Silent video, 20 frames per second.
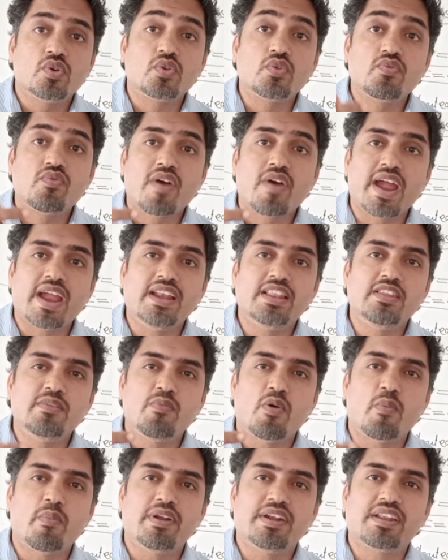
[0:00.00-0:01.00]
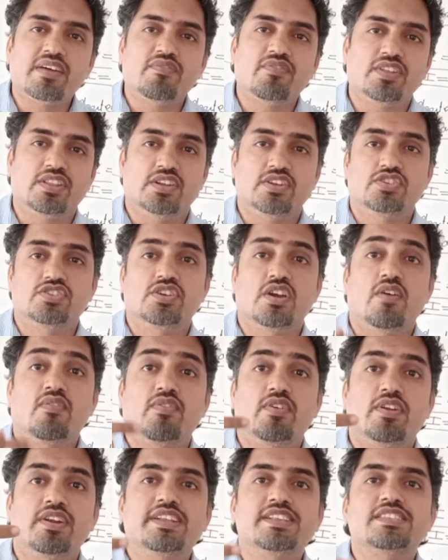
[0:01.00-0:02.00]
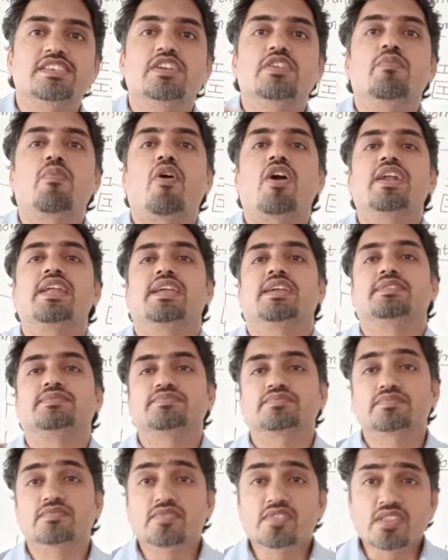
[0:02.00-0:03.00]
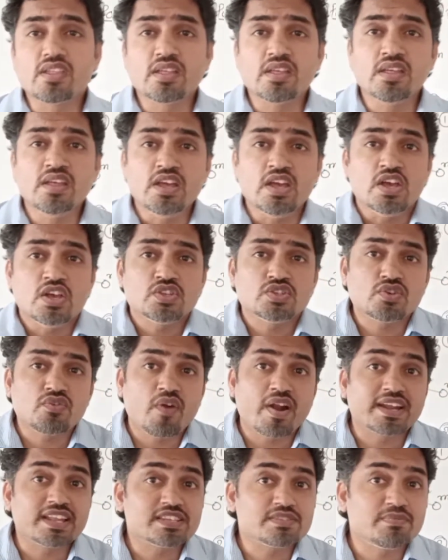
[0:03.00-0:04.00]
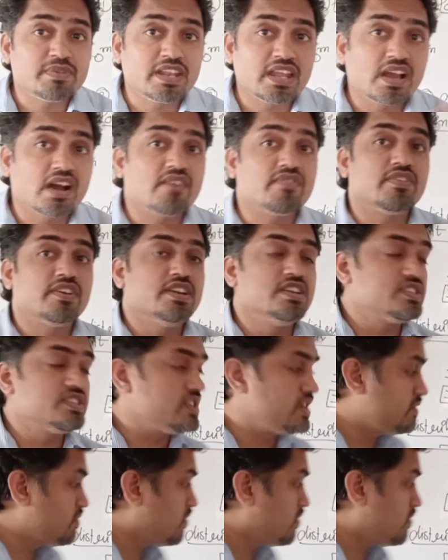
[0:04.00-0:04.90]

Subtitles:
to find the moment of inertia of a rigid body? So what is meaning of rigid